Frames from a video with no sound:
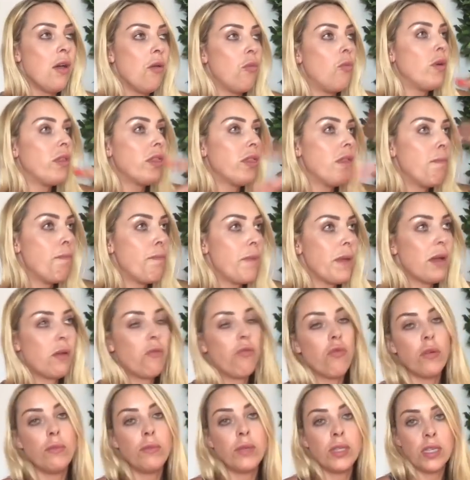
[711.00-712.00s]
with the big
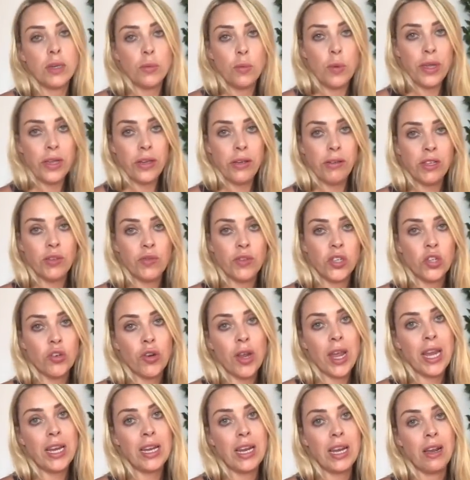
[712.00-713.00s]
rooms that we use for
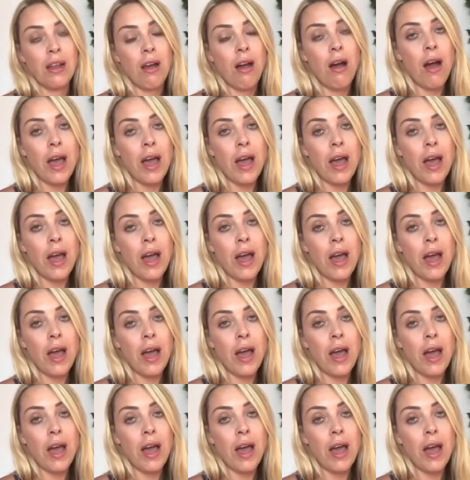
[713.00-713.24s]
training,